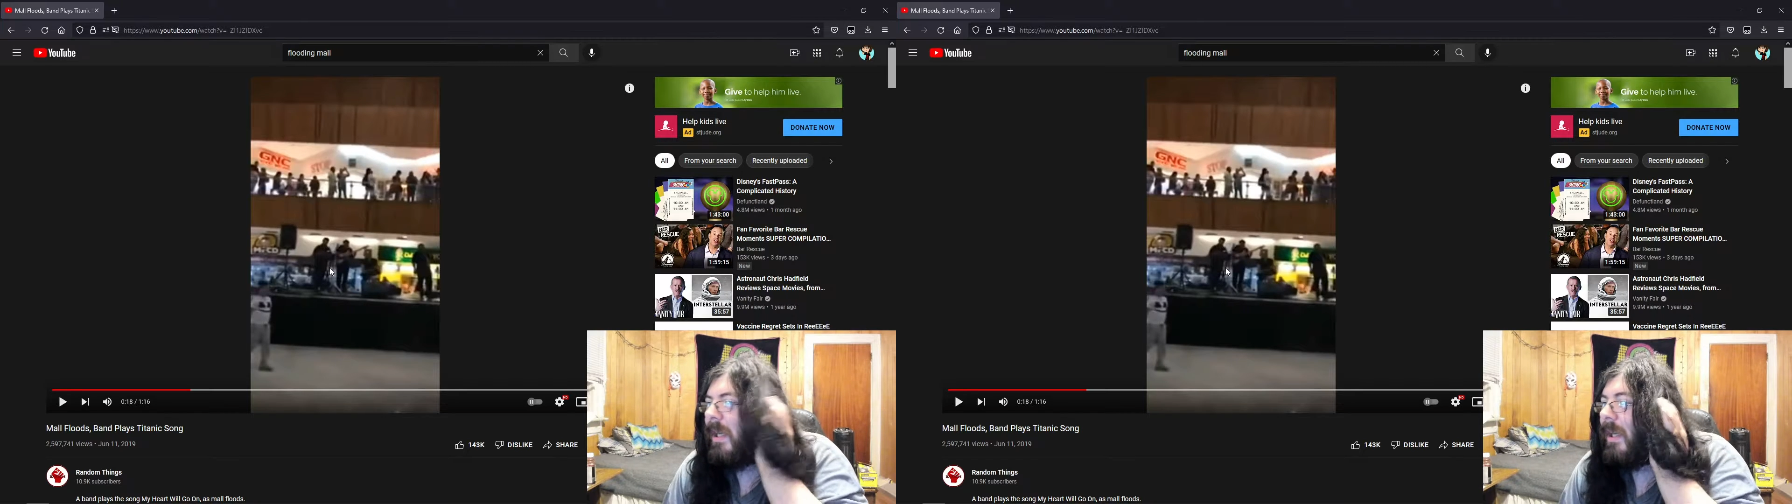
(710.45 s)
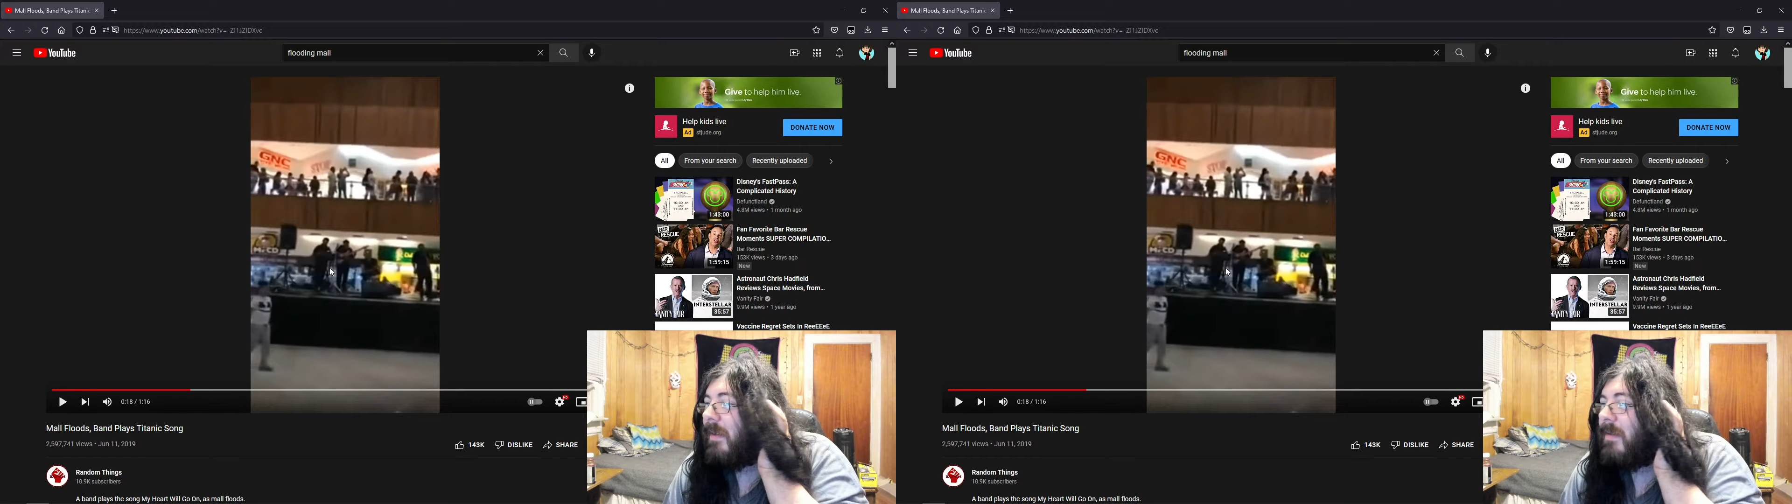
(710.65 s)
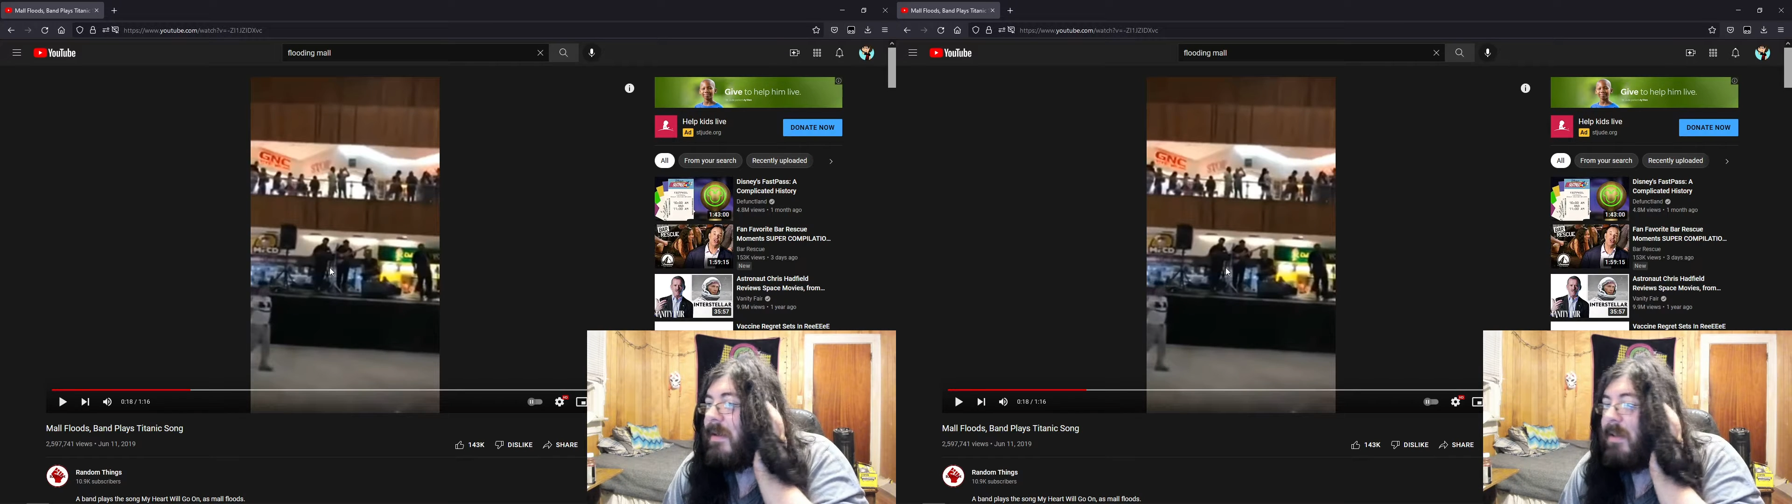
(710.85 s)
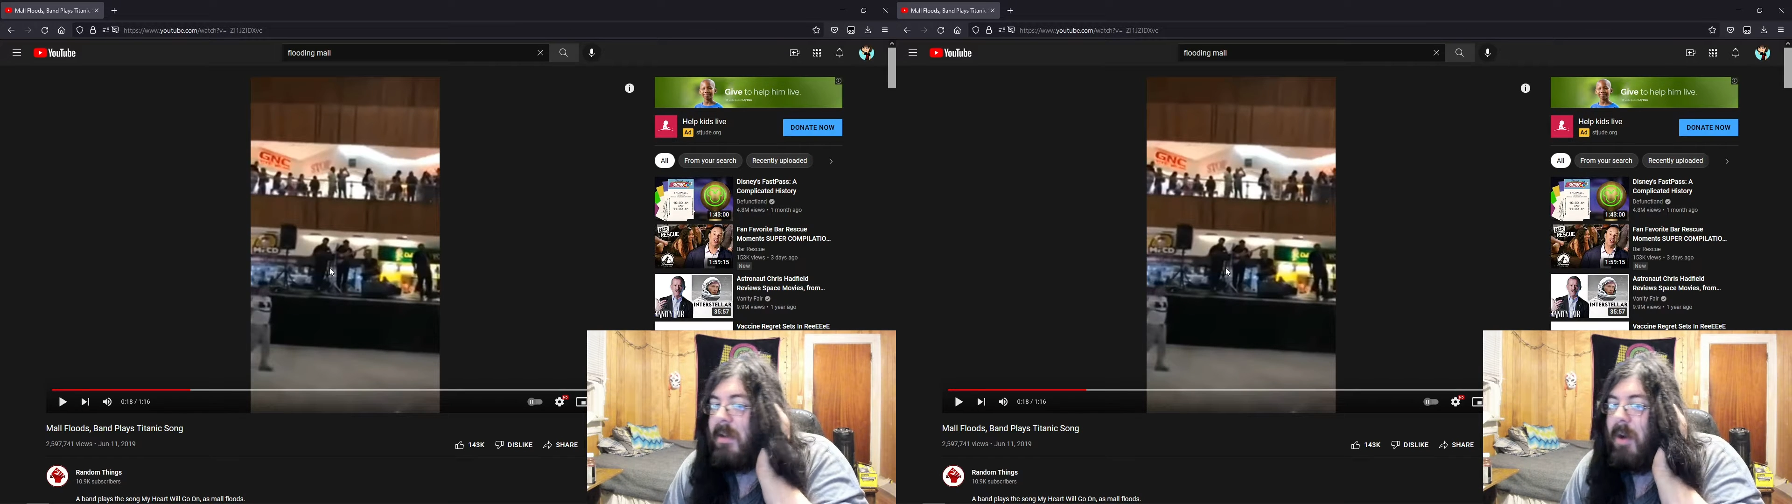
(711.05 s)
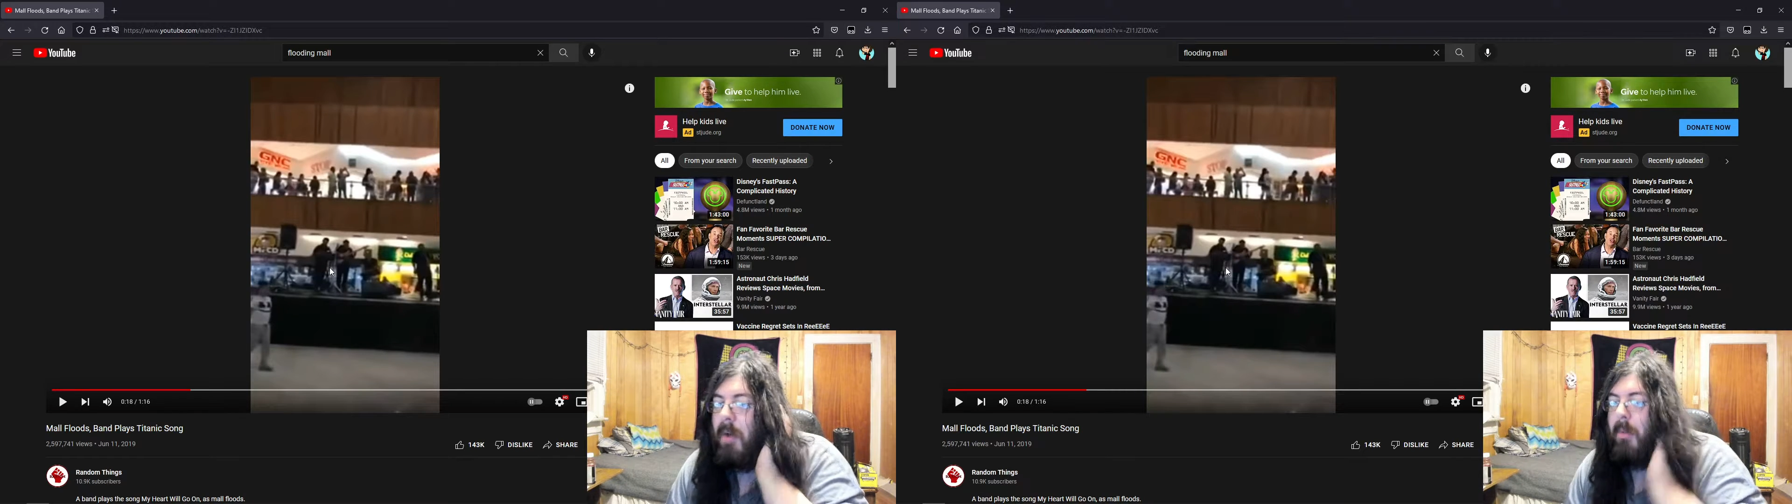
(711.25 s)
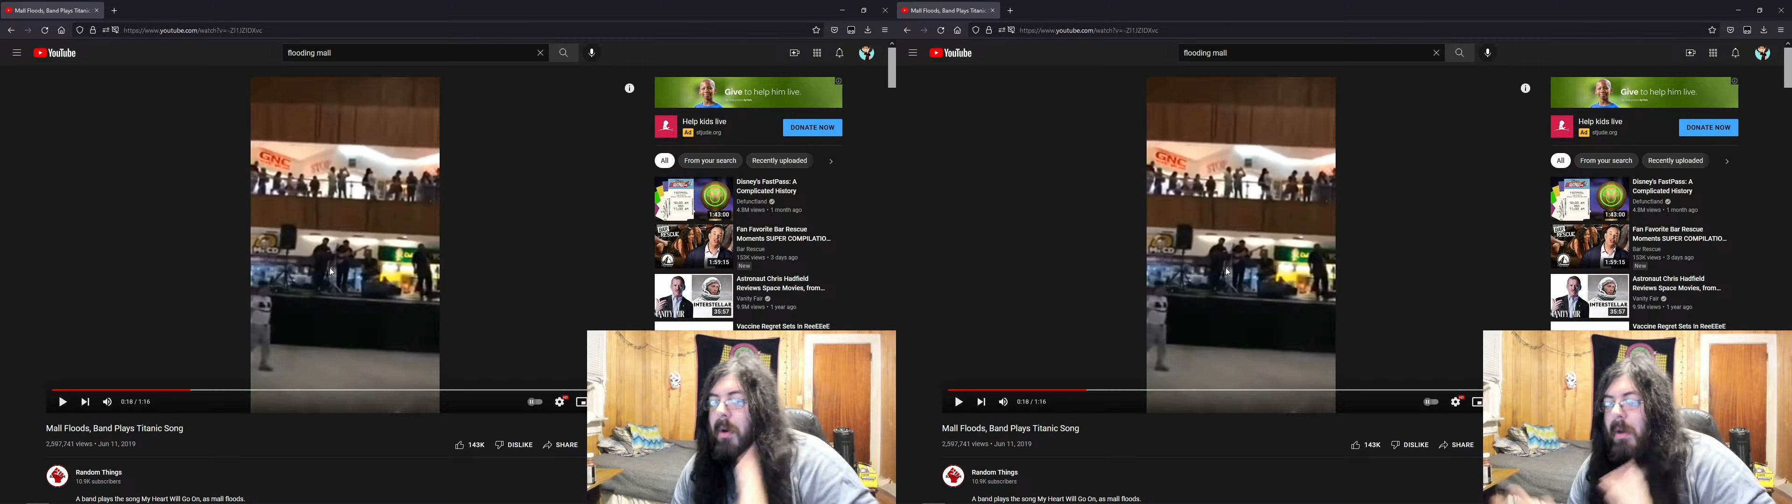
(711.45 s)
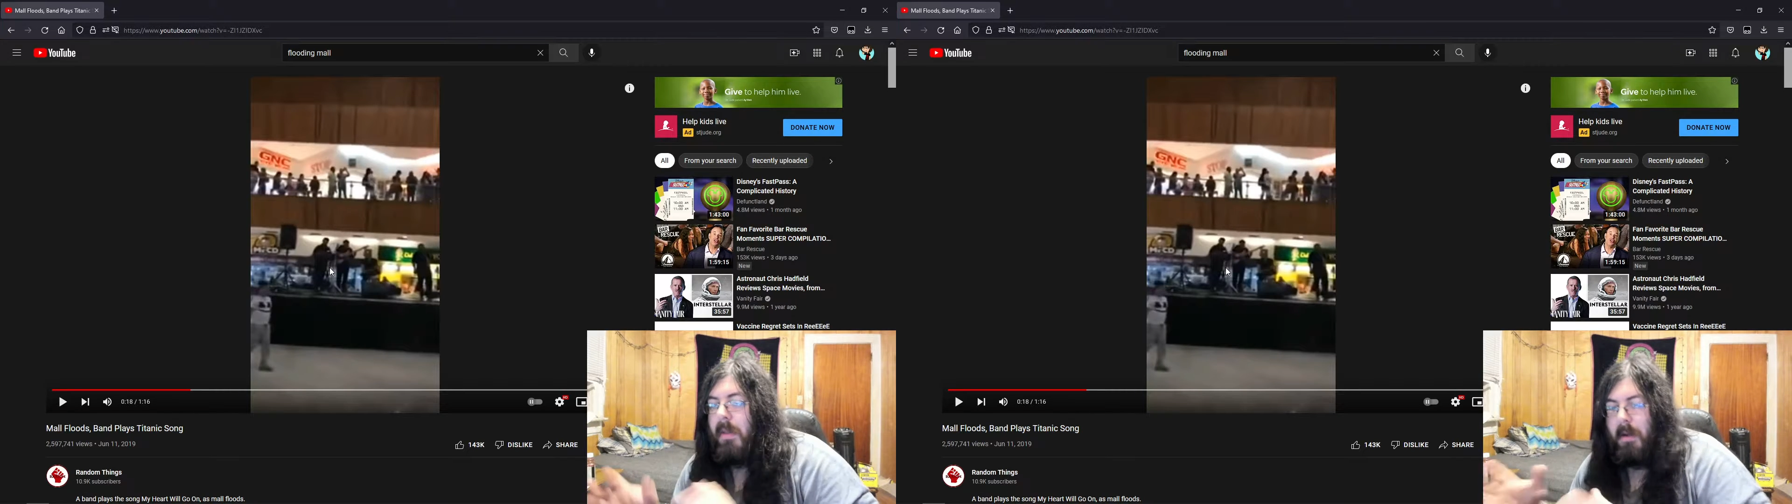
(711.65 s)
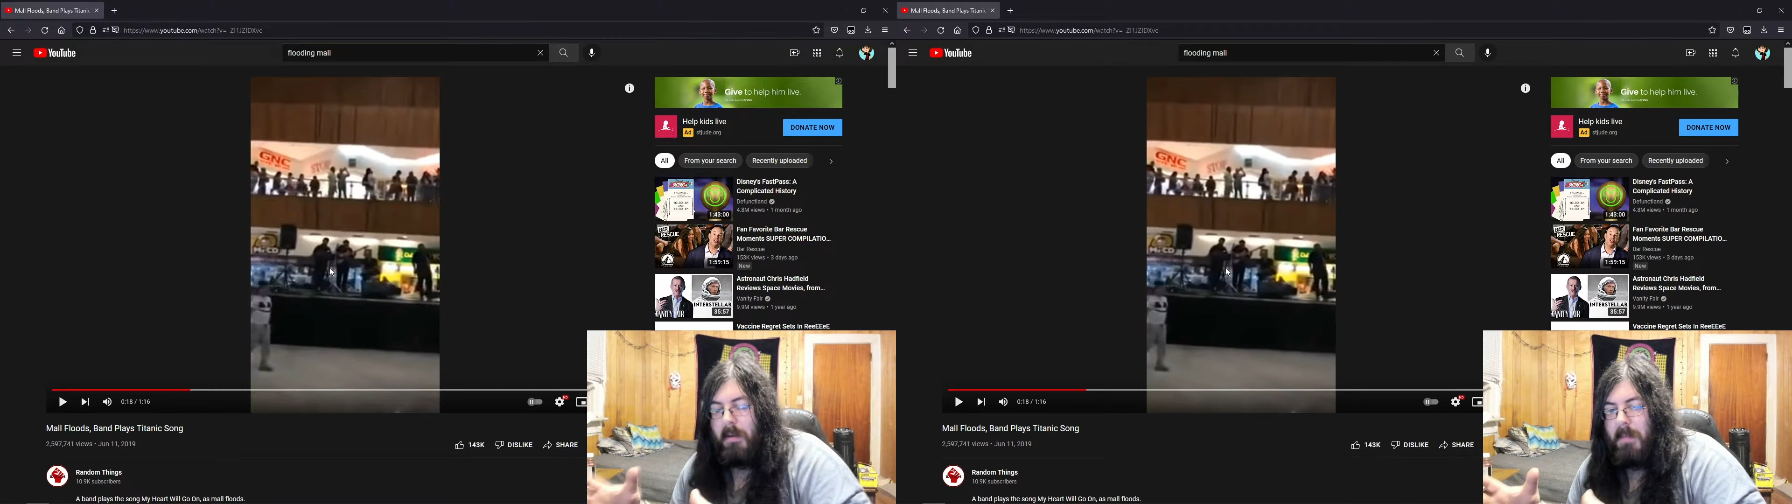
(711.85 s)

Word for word: it on one of the,